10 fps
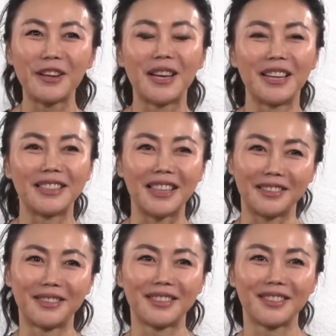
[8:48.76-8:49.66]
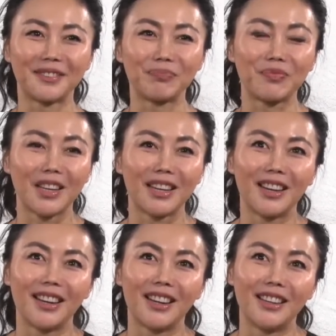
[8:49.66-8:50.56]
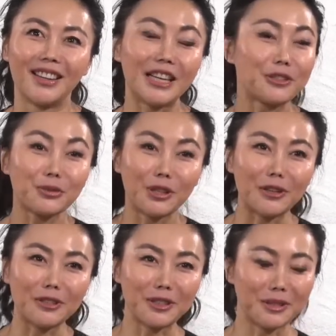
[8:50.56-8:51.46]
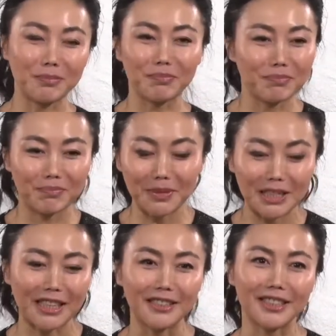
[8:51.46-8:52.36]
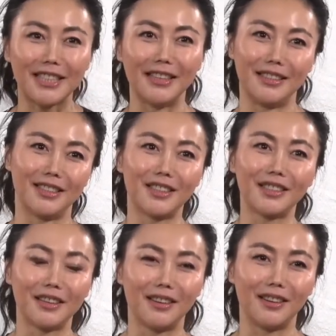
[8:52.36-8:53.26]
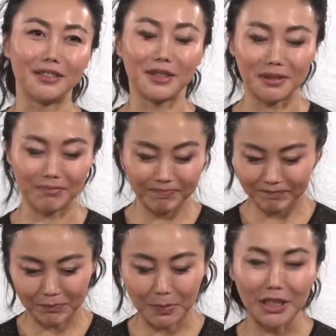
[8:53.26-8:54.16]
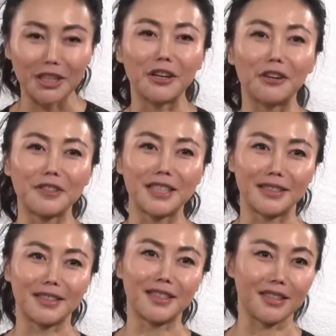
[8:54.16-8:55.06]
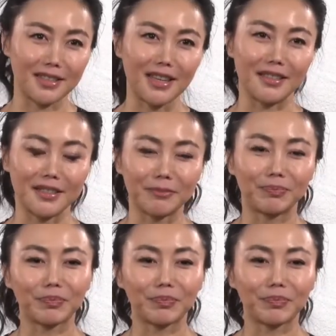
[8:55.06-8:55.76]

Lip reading: Yes, let's do not misunderstand the meaning of success.